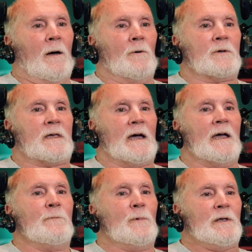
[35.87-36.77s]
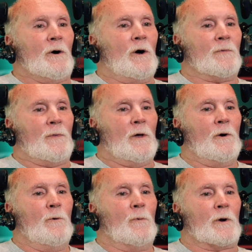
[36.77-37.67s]
Okay, we all
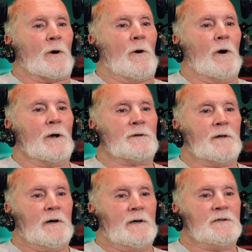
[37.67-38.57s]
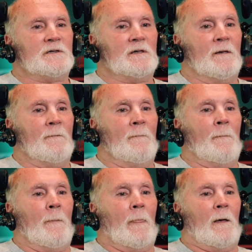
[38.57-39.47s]
know what our heart does.
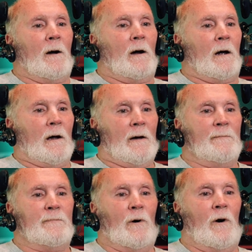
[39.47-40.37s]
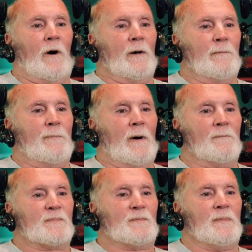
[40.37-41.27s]
Our heart
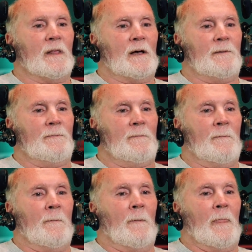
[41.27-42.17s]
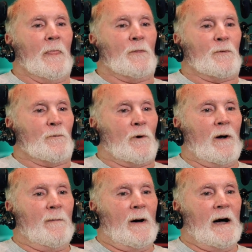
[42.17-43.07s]
pumps blood through
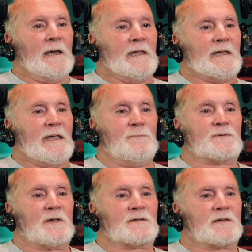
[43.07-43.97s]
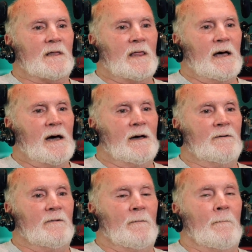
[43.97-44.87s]
our body, keeps us alive.
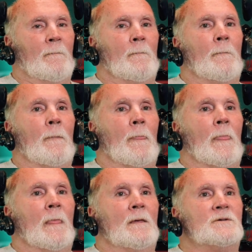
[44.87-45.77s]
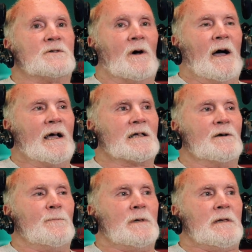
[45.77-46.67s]
So how
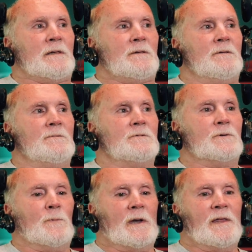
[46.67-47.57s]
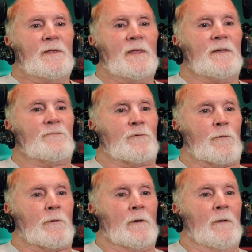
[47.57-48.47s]
can we do anything
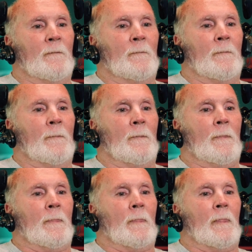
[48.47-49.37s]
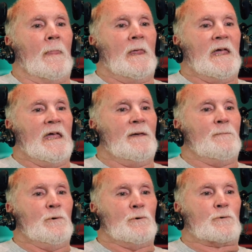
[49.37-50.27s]
for
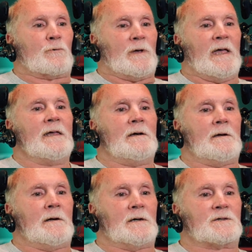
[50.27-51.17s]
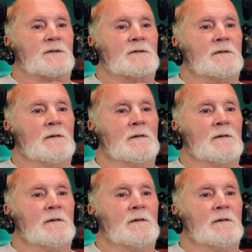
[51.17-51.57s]
Him who created us?